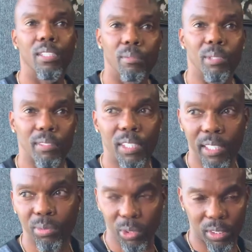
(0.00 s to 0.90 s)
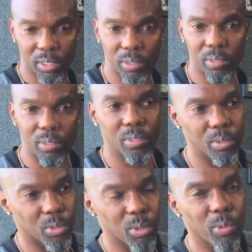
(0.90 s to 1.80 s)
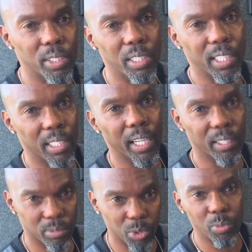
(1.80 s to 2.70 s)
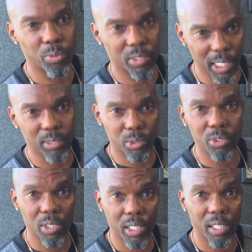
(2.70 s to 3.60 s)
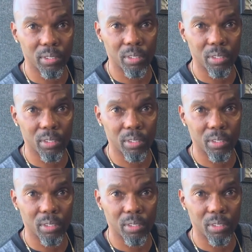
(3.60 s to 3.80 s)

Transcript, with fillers: But if that's what you you you really cut out and you that's what you cut out to